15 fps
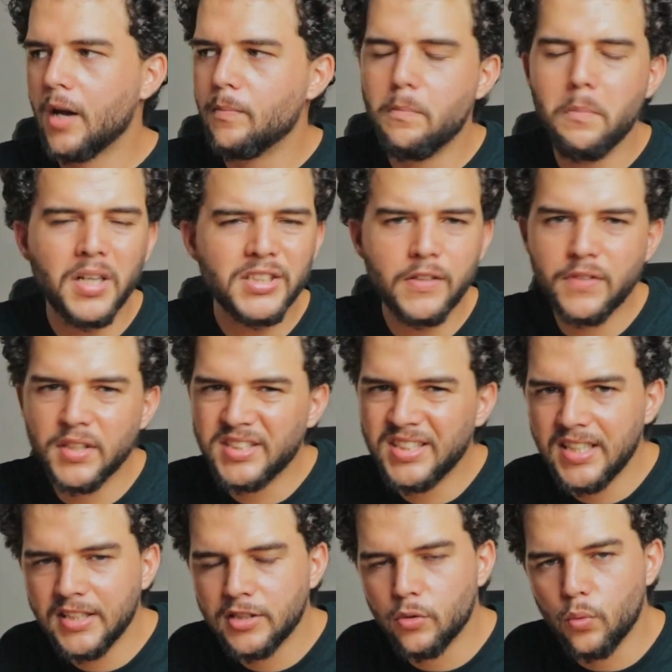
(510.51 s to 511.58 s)
most of the
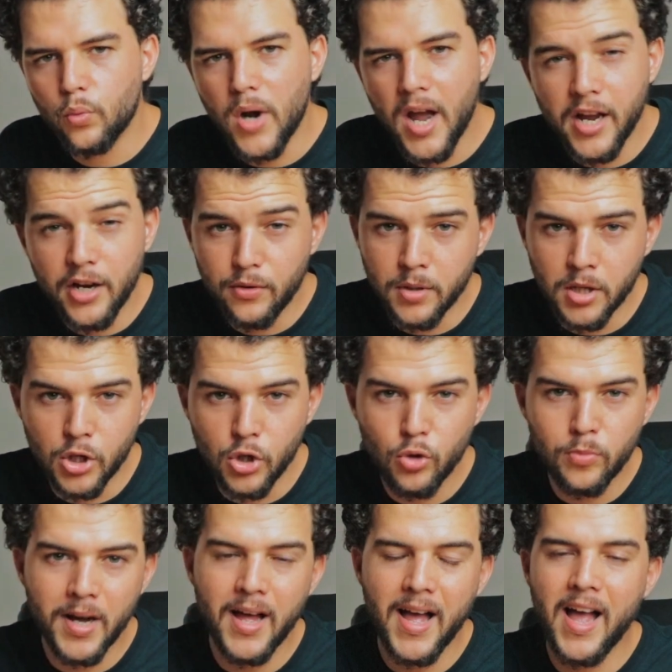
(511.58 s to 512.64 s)
cities right here in
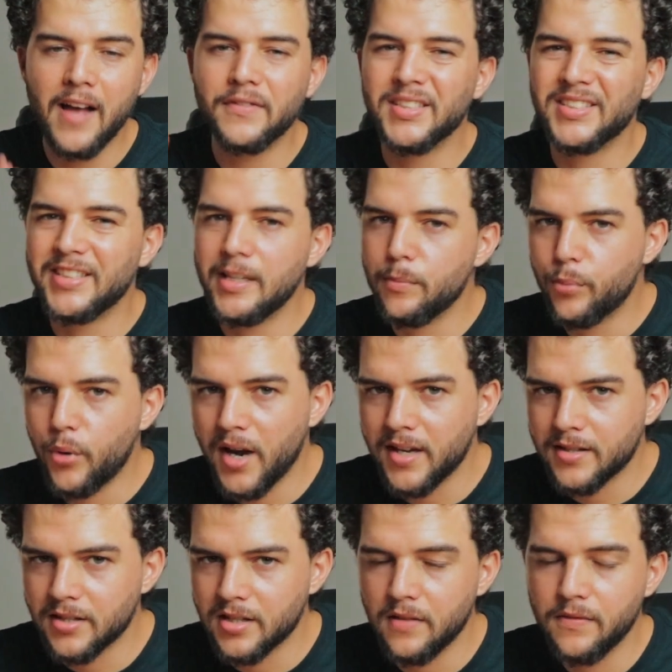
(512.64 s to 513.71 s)
Cuba have the same
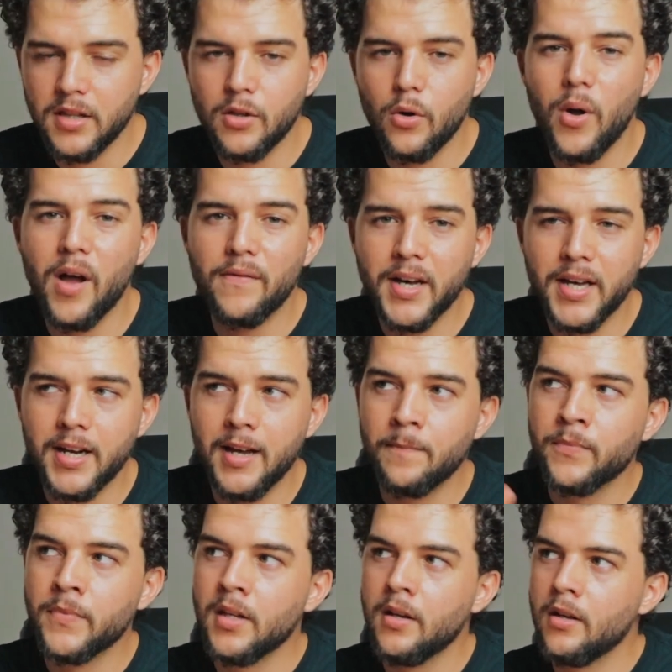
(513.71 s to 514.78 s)
prices, even though Havana,
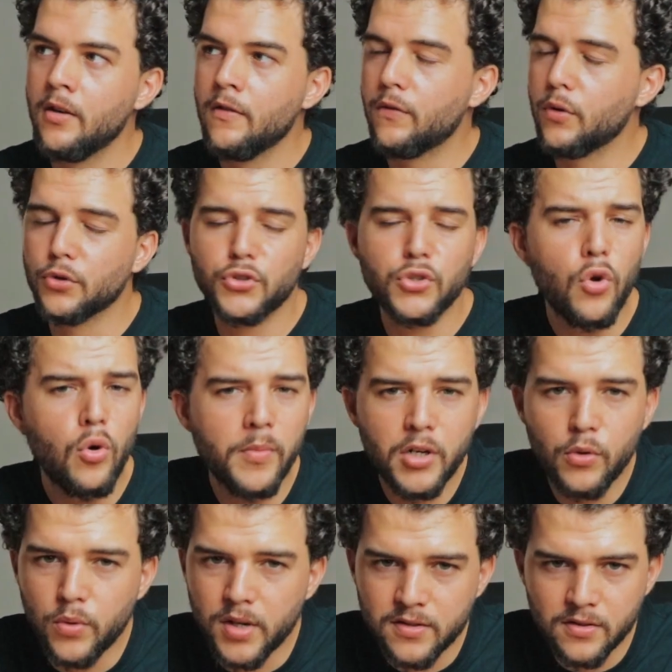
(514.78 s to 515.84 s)
for so many
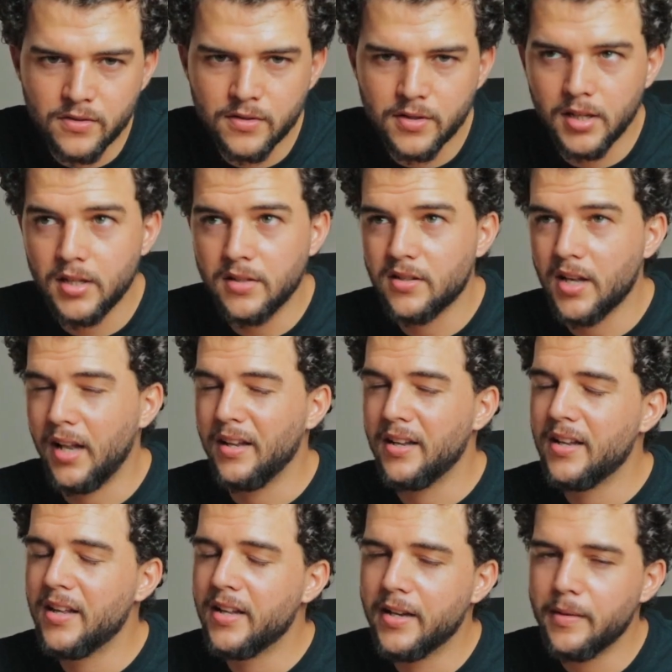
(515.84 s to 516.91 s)
reasons, is a
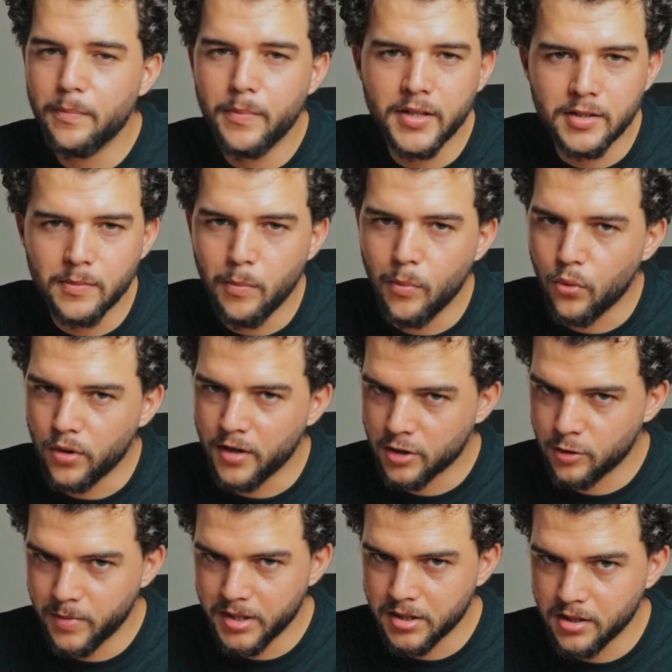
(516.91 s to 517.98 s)
little bit more
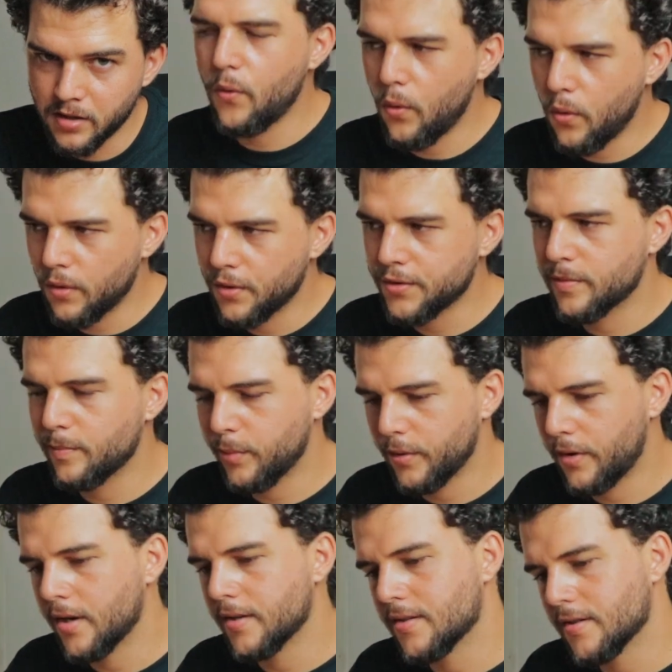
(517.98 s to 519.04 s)
expensive. Of course,
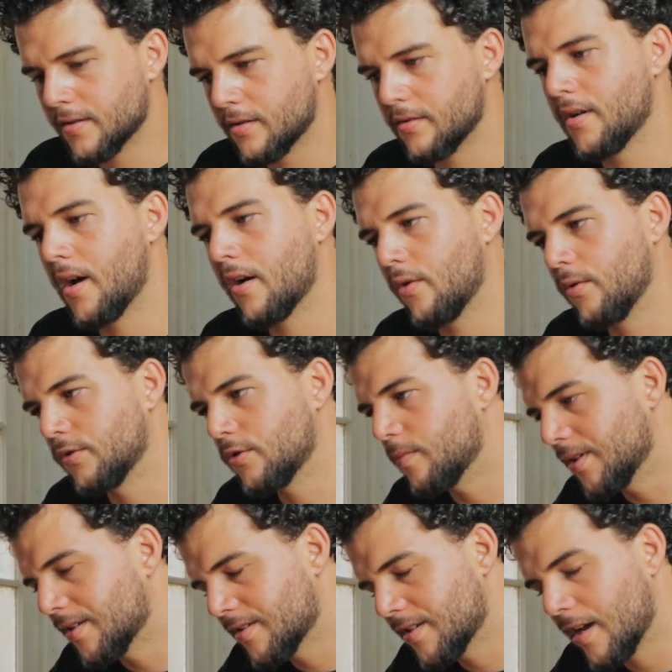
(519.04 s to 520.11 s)
prices are not going to
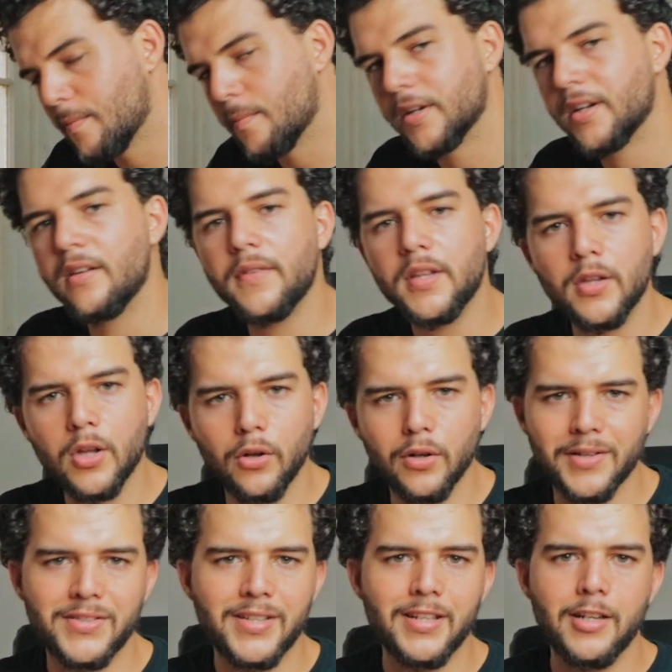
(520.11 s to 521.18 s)
be the same, but even though,
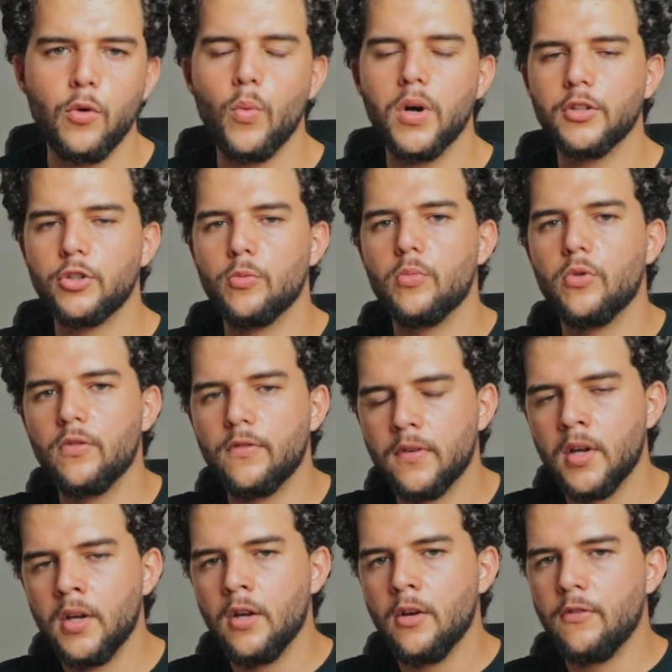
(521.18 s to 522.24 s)
let's say you want to move
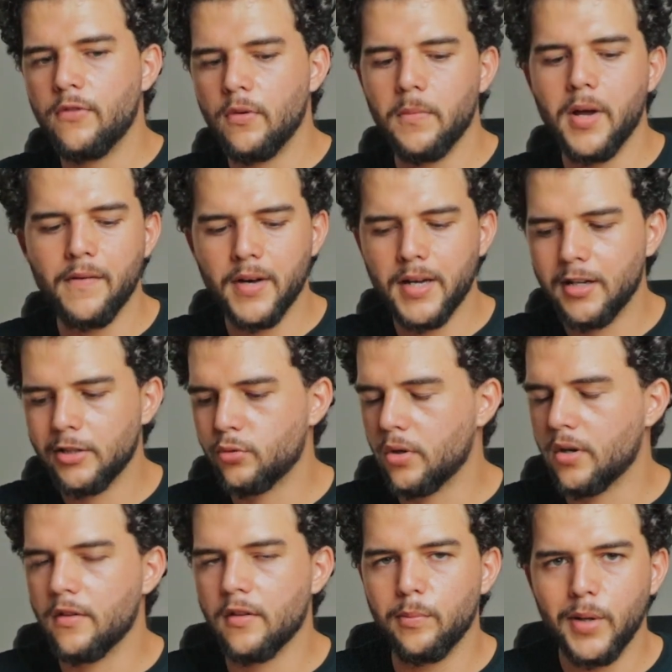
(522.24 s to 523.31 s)
from Havana to
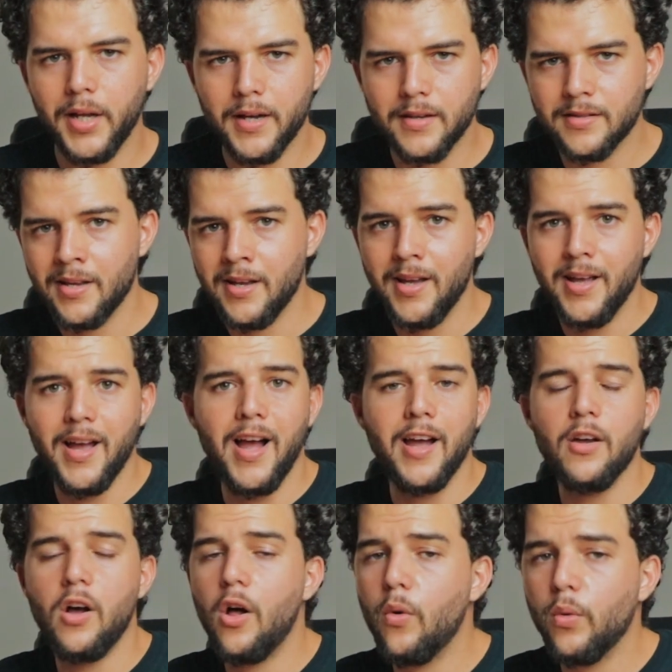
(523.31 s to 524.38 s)
another place,
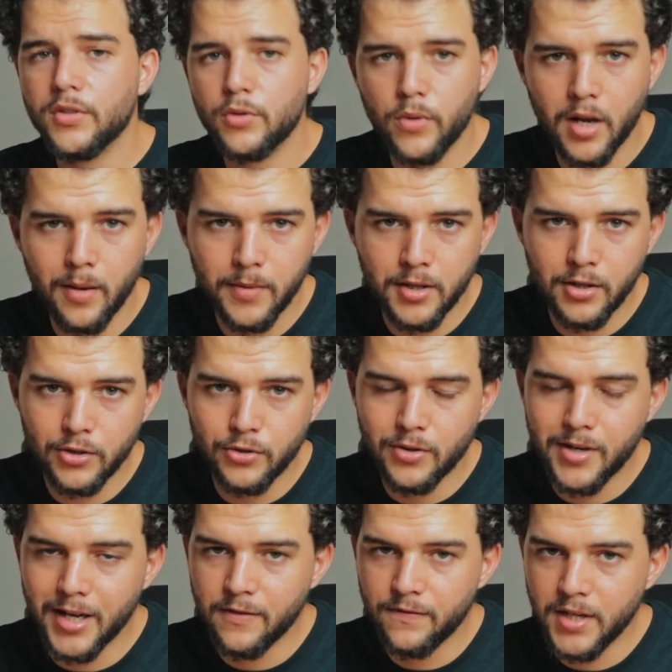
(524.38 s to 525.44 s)
I always recommend you to
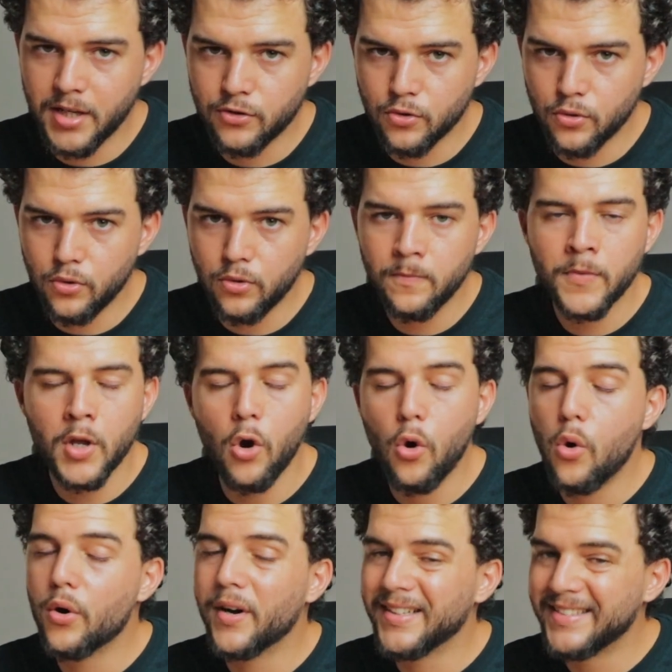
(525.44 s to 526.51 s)
get Via Azul
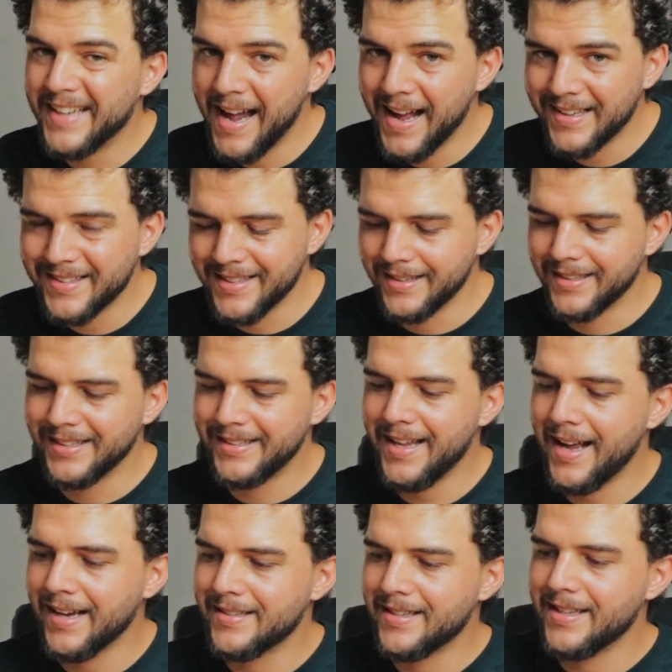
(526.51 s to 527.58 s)
or a taxi. The
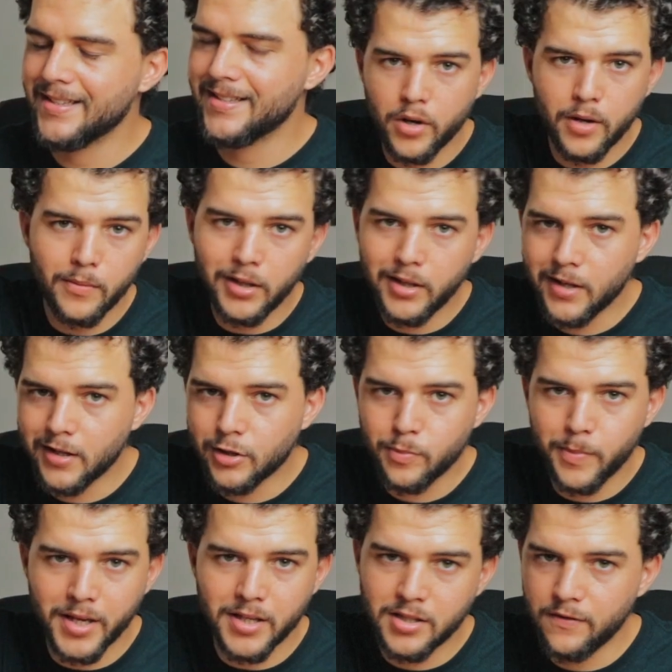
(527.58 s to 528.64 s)
taxi is an extremely
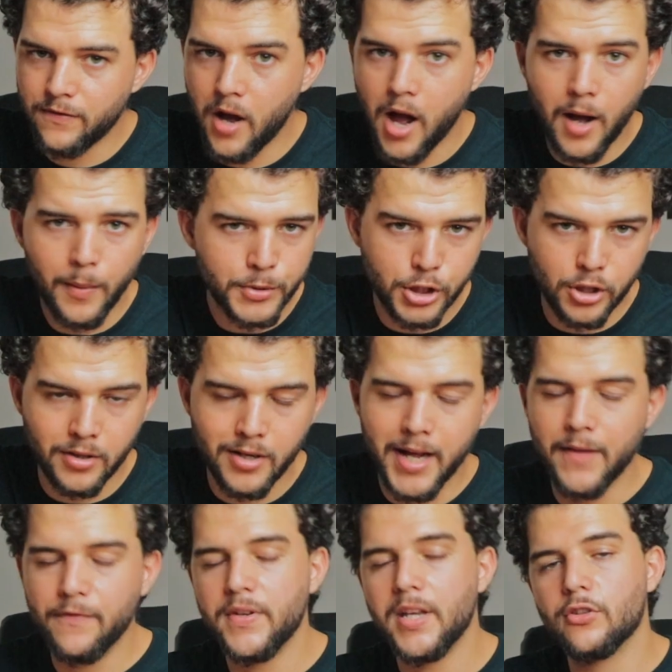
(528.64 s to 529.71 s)
expensive option,
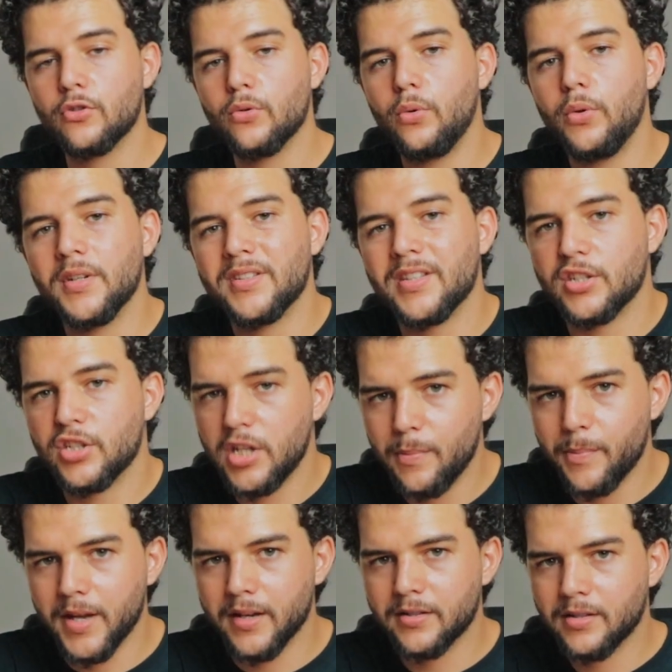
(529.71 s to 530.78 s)
and Via Azul is the
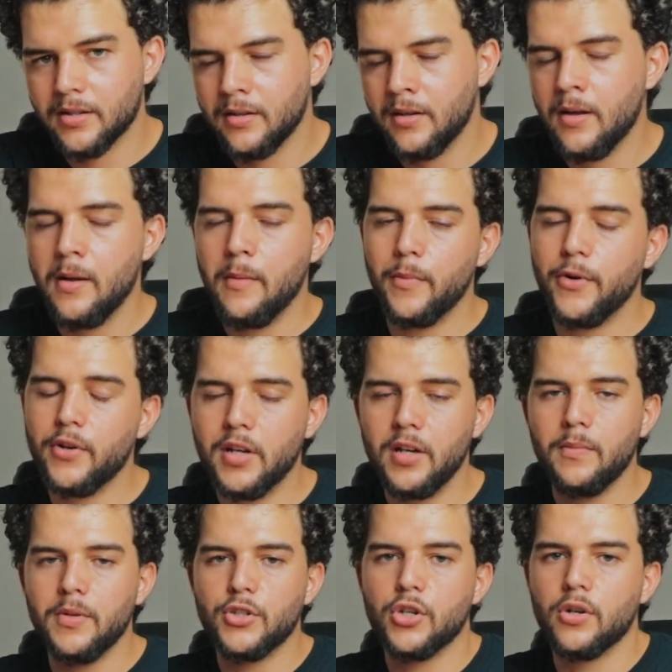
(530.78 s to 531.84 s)
cheapest, but you're going to
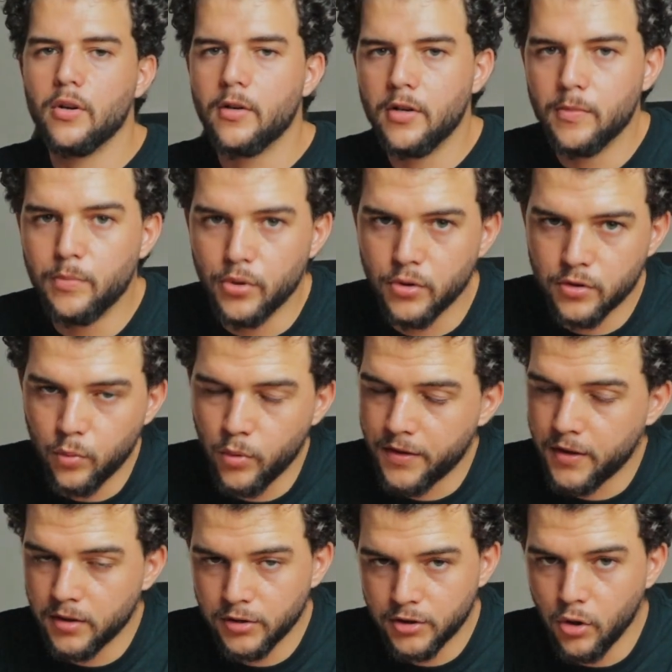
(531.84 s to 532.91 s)
be sharing the bus with
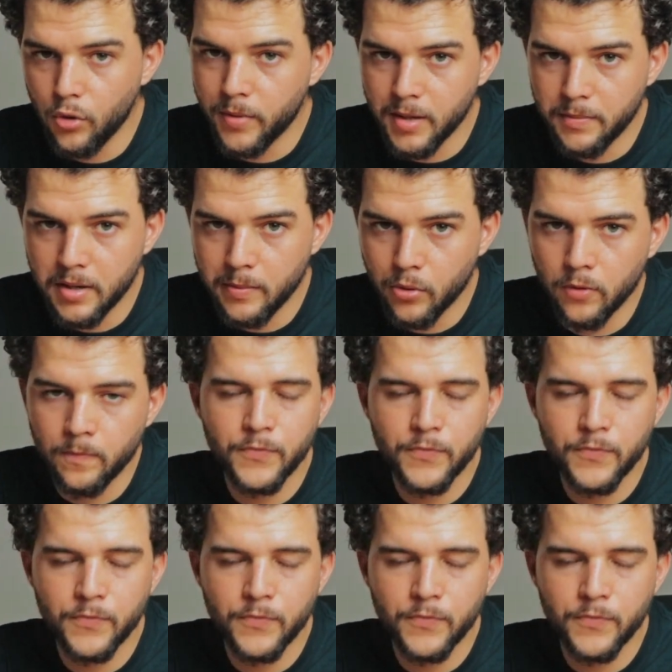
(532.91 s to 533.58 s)
so many people.